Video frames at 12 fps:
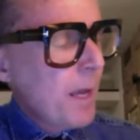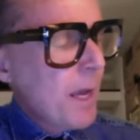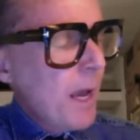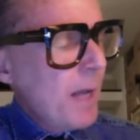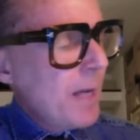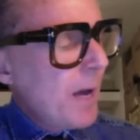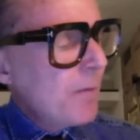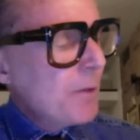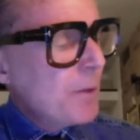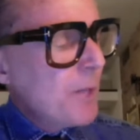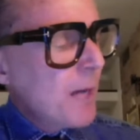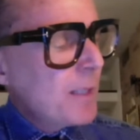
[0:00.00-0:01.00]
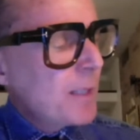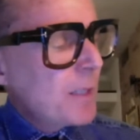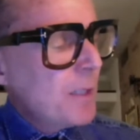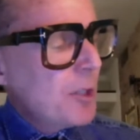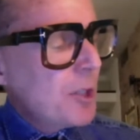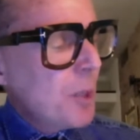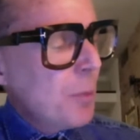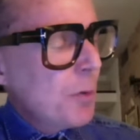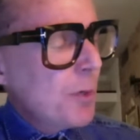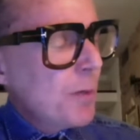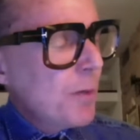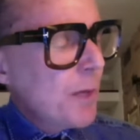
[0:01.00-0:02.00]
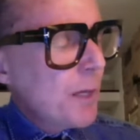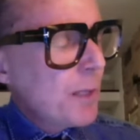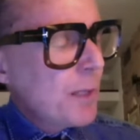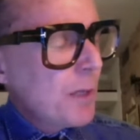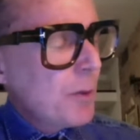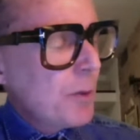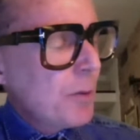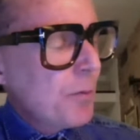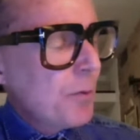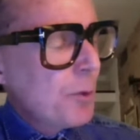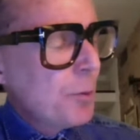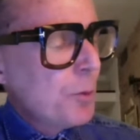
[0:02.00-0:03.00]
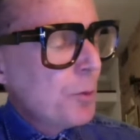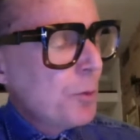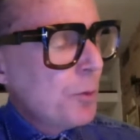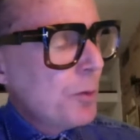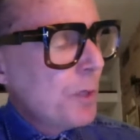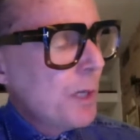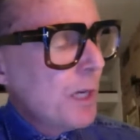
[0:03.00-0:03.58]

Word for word: And after dusk, shimmering things under a full moon,